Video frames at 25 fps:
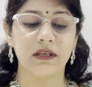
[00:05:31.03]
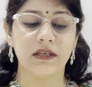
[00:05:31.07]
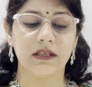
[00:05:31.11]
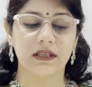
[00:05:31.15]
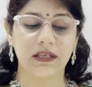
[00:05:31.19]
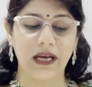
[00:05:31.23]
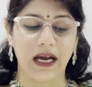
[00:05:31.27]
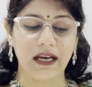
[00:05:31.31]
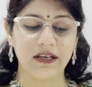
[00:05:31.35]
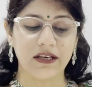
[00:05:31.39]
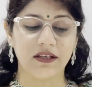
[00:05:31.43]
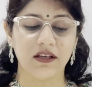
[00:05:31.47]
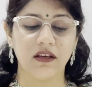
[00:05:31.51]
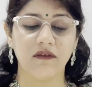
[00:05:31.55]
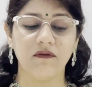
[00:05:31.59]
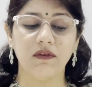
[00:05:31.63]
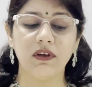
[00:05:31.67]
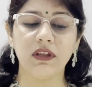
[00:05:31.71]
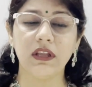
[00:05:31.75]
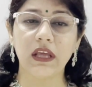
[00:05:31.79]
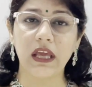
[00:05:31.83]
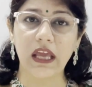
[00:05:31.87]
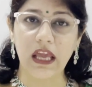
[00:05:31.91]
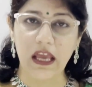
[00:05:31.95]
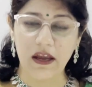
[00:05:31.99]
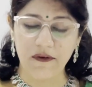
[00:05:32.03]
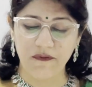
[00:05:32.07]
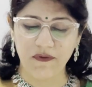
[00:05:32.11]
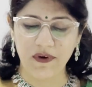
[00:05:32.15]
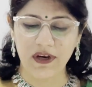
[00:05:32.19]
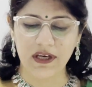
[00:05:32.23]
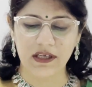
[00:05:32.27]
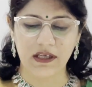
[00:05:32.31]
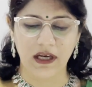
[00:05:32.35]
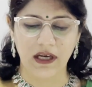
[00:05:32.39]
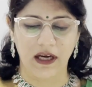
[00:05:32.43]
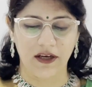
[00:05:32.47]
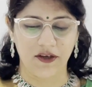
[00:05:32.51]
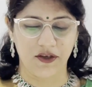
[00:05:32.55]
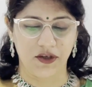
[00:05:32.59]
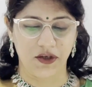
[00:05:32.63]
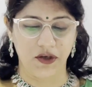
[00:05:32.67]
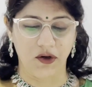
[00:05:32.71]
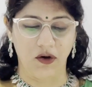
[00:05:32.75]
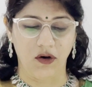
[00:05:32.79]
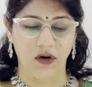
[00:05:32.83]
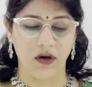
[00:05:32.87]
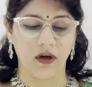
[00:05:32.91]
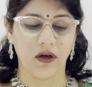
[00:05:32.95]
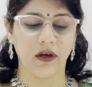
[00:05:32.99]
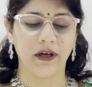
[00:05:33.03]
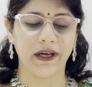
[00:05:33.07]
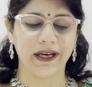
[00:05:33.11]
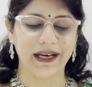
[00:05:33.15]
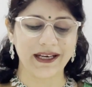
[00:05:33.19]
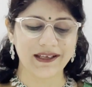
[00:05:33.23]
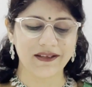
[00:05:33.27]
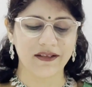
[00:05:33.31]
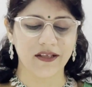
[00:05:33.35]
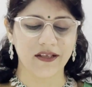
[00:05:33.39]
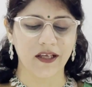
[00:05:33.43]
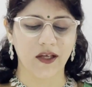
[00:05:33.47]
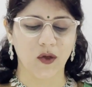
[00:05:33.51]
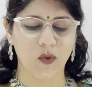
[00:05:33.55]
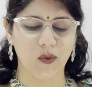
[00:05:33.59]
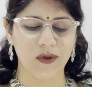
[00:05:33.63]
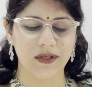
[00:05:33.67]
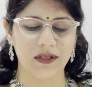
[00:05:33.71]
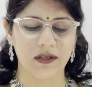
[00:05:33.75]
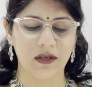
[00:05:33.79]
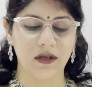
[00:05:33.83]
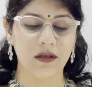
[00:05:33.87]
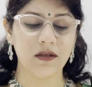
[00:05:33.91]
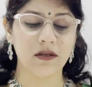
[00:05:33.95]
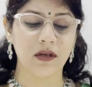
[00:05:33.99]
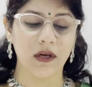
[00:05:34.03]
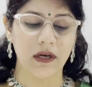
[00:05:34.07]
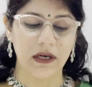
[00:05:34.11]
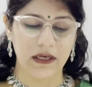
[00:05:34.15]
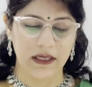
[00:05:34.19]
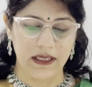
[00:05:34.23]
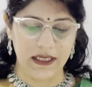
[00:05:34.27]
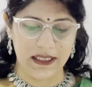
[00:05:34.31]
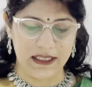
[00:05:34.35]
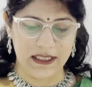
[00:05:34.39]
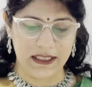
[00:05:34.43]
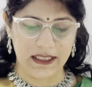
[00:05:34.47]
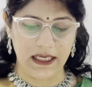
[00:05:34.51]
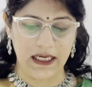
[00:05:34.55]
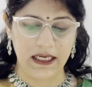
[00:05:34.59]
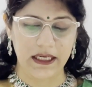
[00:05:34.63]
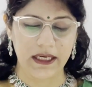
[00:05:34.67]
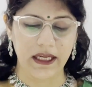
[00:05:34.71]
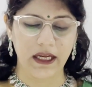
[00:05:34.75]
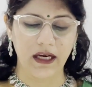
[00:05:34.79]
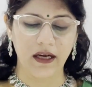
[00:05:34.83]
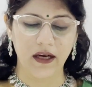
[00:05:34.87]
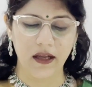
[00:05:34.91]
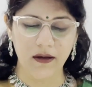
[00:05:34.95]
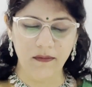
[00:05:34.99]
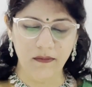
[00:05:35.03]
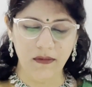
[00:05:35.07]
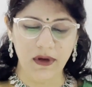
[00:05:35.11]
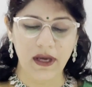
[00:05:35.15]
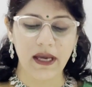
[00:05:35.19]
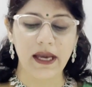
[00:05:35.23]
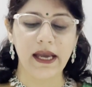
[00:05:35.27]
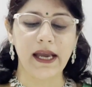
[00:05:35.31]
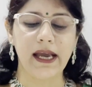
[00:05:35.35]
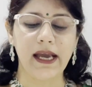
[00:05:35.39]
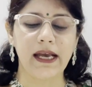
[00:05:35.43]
Starting with afferent arteriole, correct sequence is descending limb,